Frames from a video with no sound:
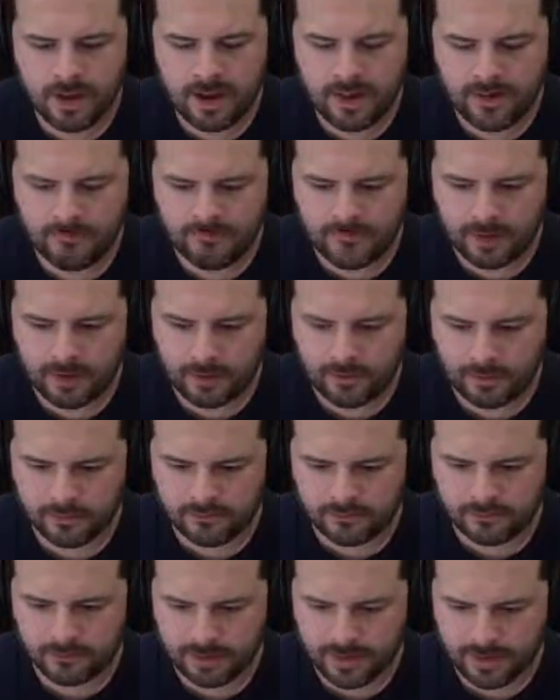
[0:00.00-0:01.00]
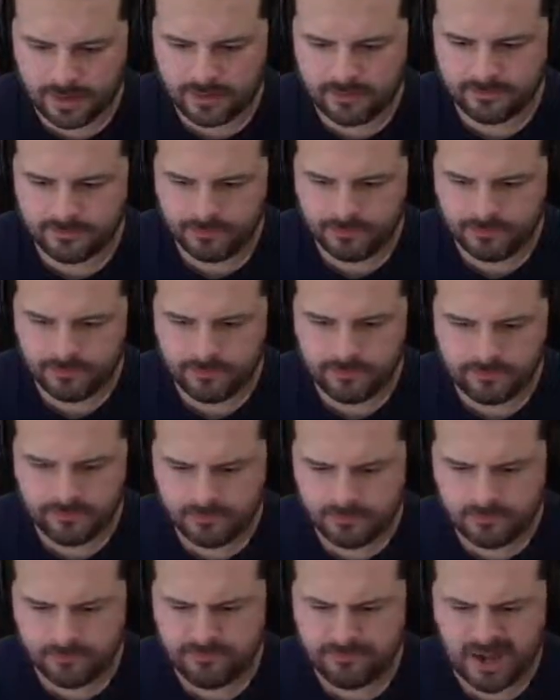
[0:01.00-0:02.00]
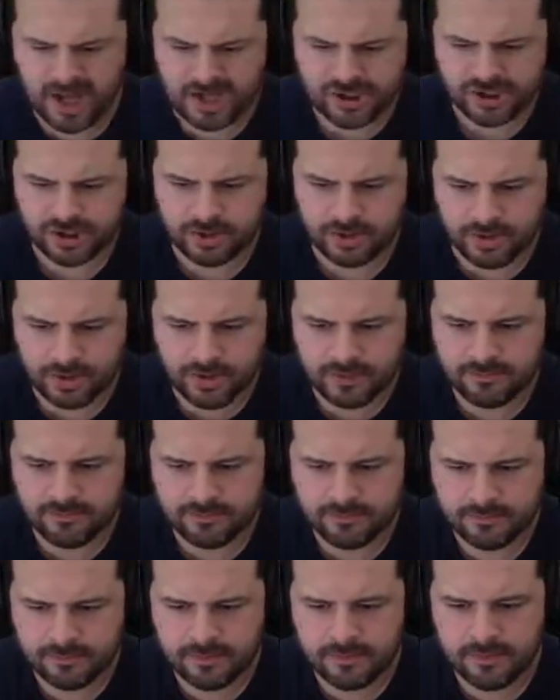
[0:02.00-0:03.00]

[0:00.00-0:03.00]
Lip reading: And the fire goes away. Magically.